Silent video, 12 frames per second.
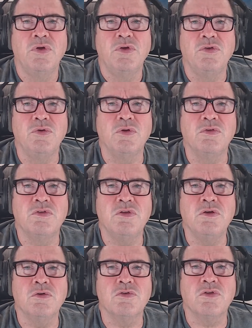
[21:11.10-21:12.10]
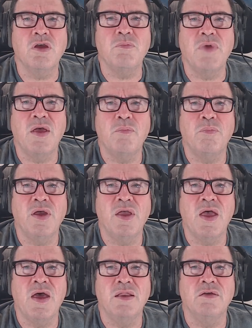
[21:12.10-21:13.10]
You can see your sitemap by
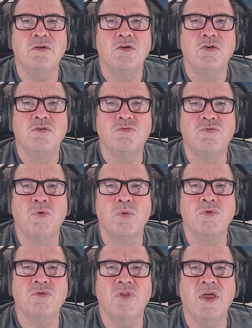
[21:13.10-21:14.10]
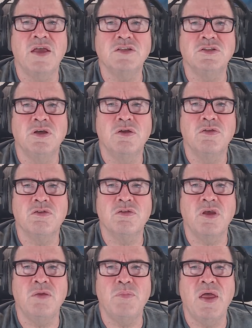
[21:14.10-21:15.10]
adding
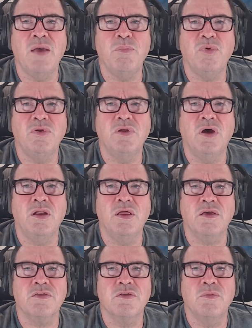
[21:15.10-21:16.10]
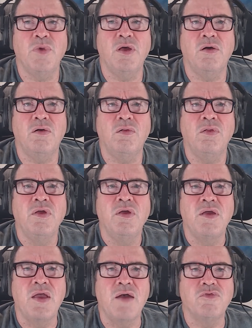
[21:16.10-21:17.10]
/sitemap.xml
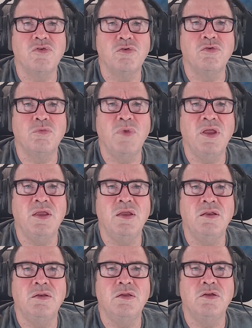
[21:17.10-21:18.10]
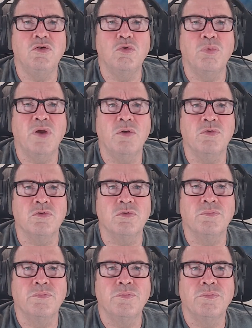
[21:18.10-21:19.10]
after your domain in your
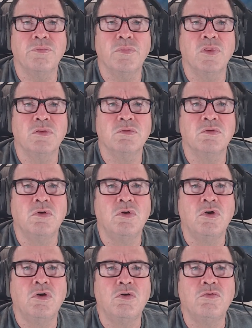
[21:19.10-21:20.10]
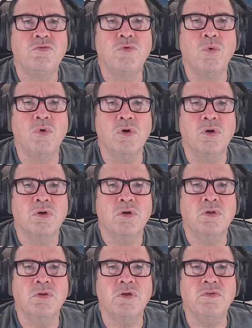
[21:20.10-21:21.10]
browser. 4.
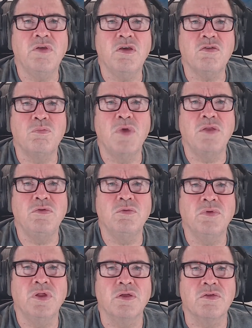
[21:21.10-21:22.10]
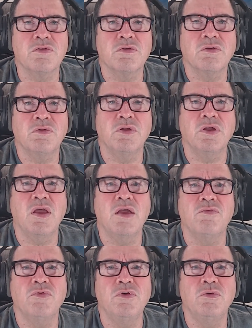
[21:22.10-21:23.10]
Click test menu links. Click
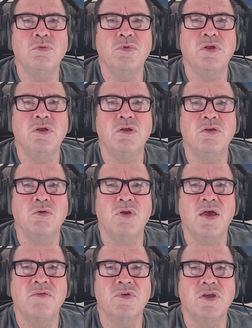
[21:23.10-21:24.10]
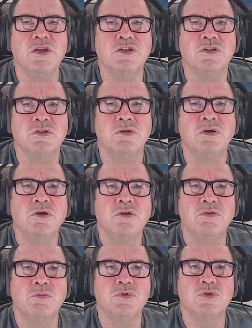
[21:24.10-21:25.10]
every new link in your navigation
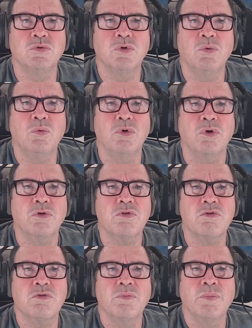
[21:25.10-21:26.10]
to ensure it works.